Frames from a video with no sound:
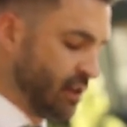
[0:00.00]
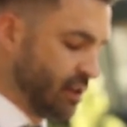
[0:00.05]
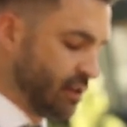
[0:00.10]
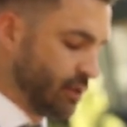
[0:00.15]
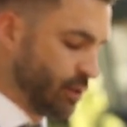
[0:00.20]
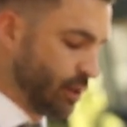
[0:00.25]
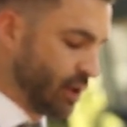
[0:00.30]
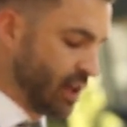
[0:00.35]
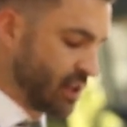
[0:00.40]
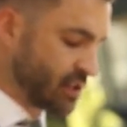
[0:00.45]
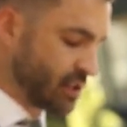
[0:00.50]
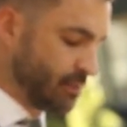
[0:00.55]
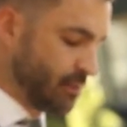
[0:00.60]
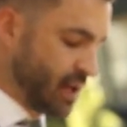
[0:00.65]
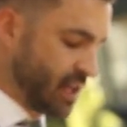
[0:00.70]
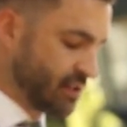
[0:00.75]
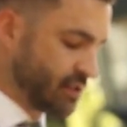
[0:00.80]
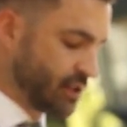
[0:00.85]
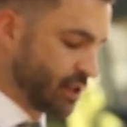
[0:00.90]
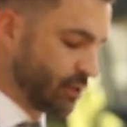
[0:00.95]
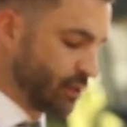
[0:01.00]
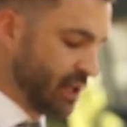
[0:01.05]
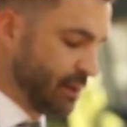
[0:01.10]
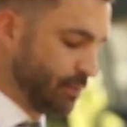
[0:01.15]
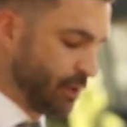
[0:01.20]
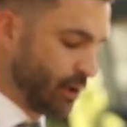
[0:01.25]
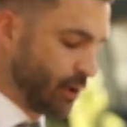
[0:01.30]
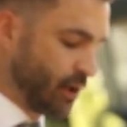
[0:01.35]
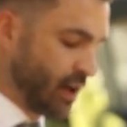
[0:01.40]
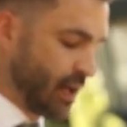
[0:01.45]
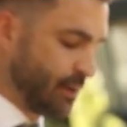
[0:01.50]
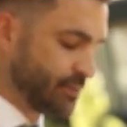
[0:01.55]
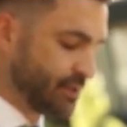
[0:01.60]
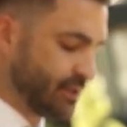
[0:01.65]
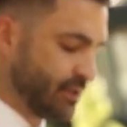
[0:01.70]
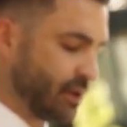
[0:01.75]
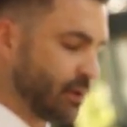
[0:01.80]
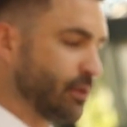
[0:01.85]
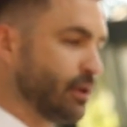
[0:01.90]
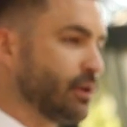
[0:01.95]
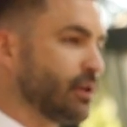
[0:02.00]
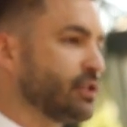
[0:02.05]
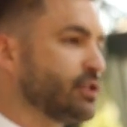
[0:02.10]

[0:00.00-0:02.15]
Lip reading: through customized degree programs that will